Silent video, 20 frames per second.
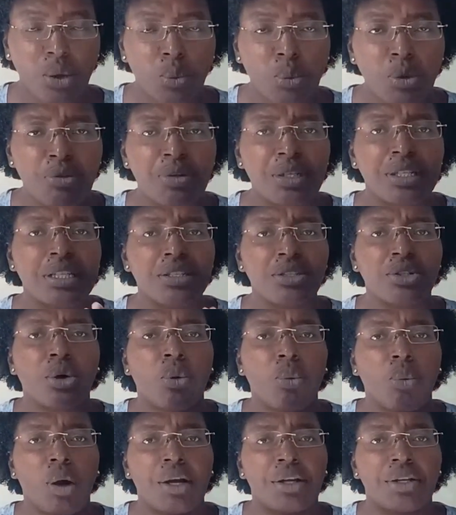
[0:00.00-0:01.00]
We really
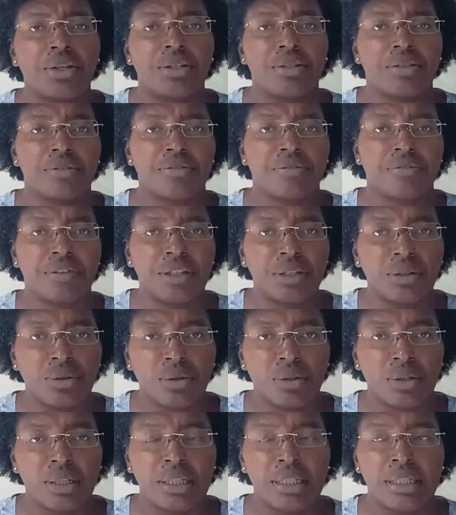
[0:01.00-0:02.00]
don't want you to
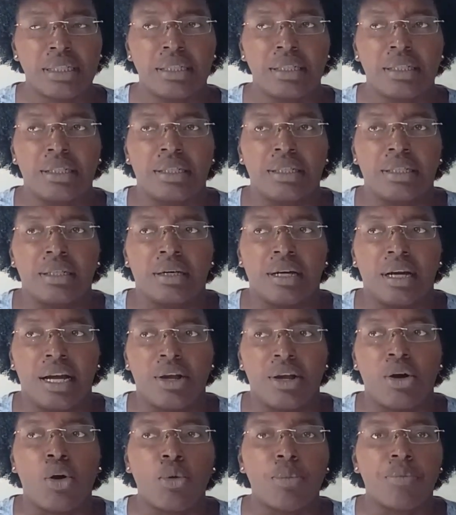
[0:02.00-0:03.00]
feel, I
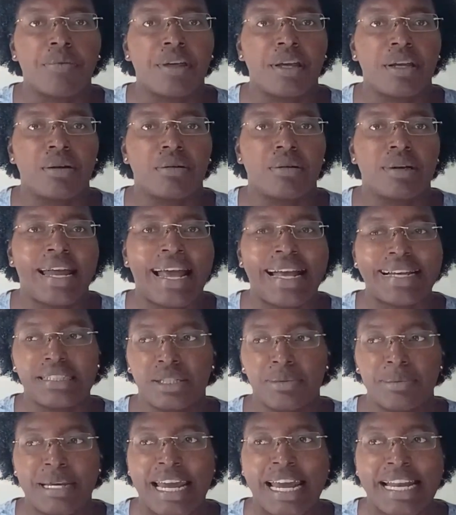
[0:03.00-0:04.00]
hope they don't
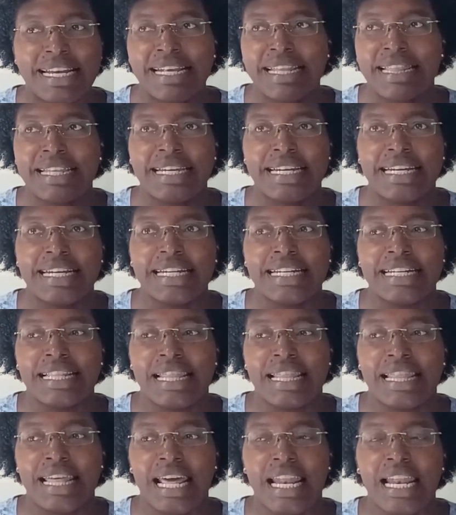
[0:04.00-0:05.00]
ask me anything
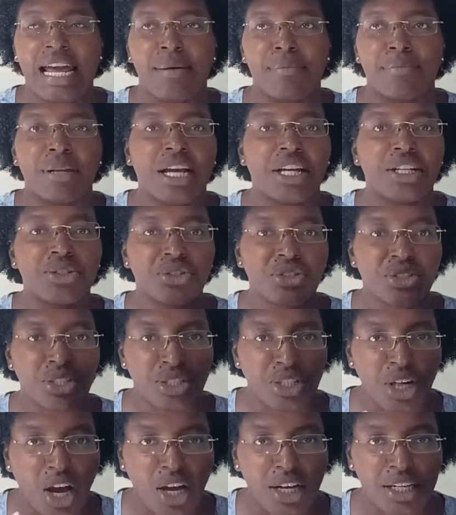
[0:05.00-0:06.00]
that I'm not used to
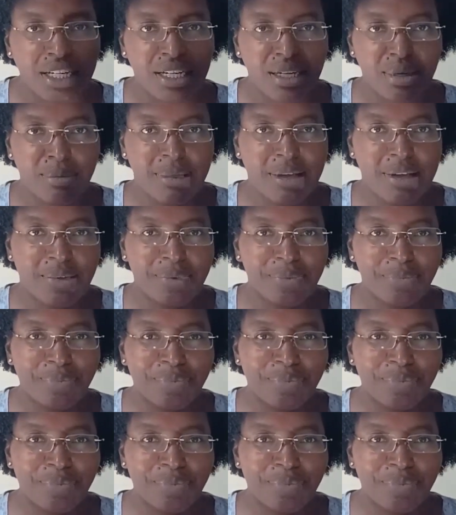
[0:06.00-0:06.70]
talking about.